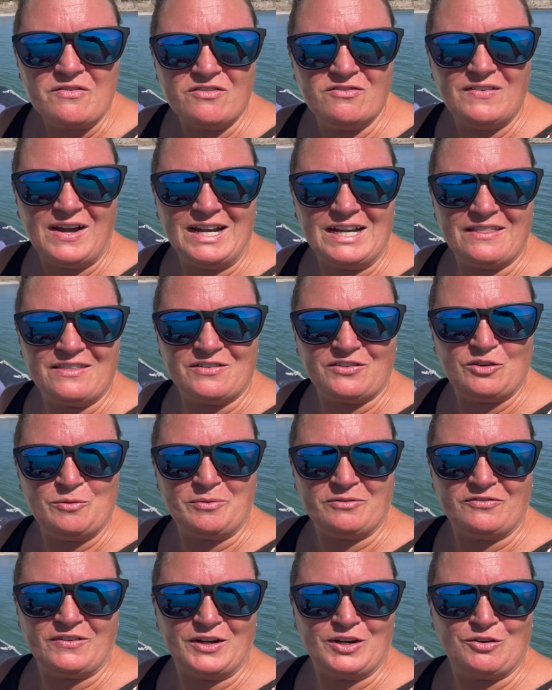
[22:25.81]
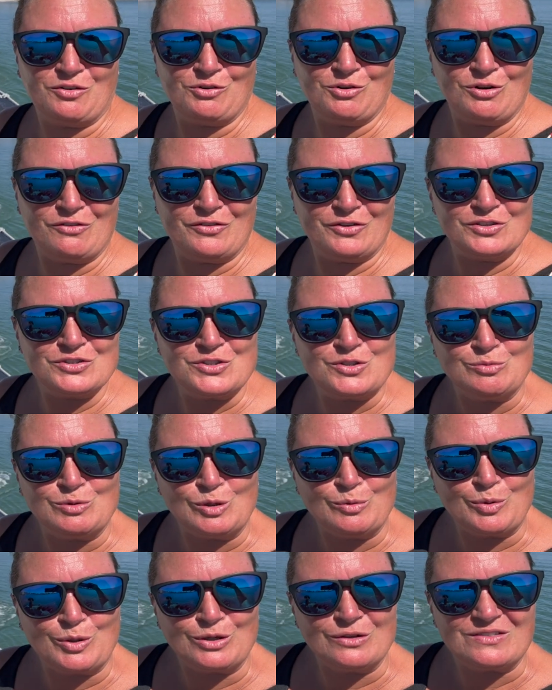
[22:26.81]
invited the fun crew over to
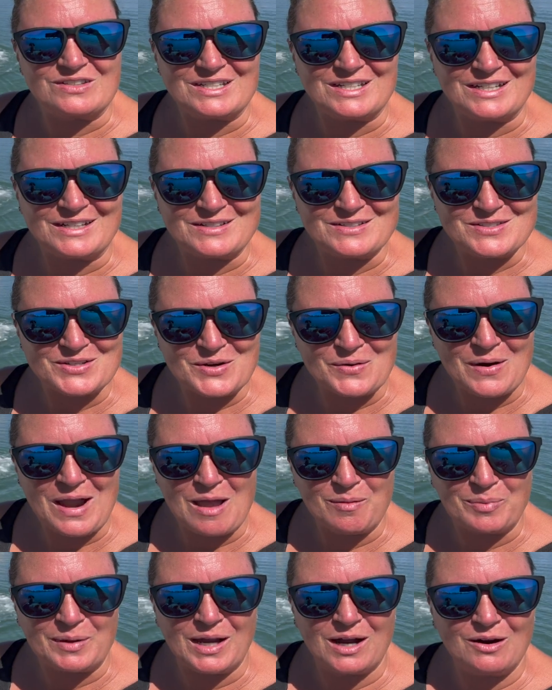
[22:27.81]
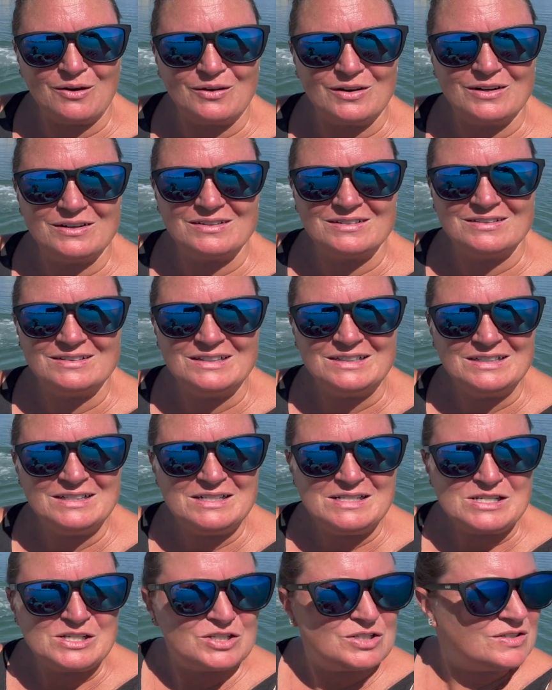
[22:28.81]
Blue Pearl tonight, so happy hour
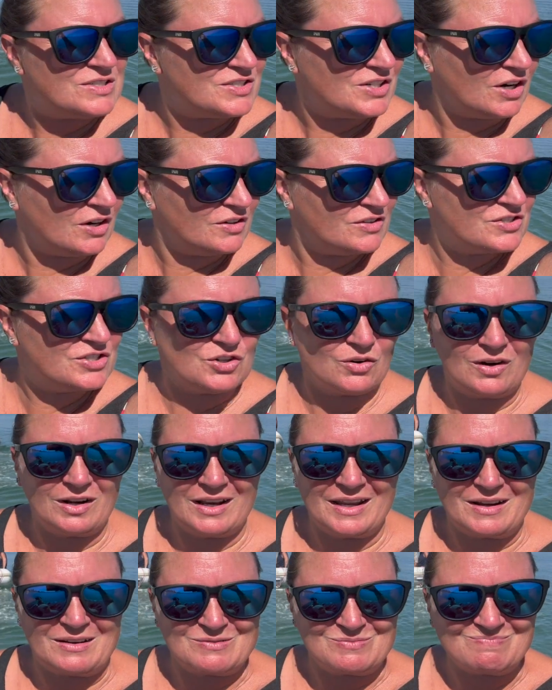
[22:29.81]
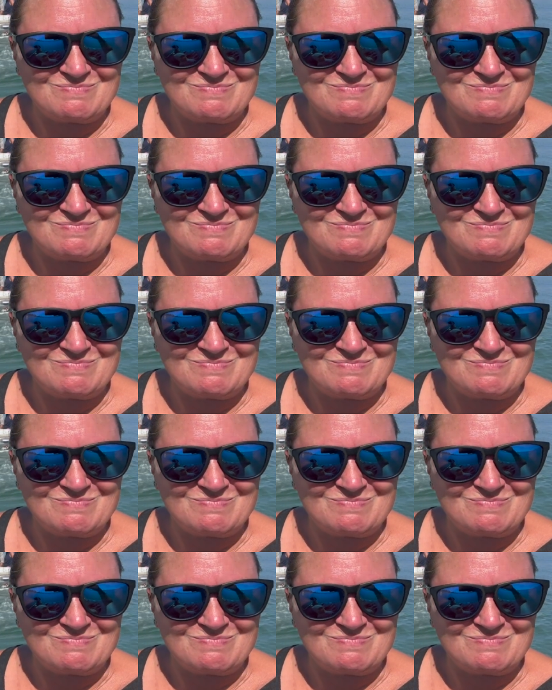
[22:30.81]
starts shortly.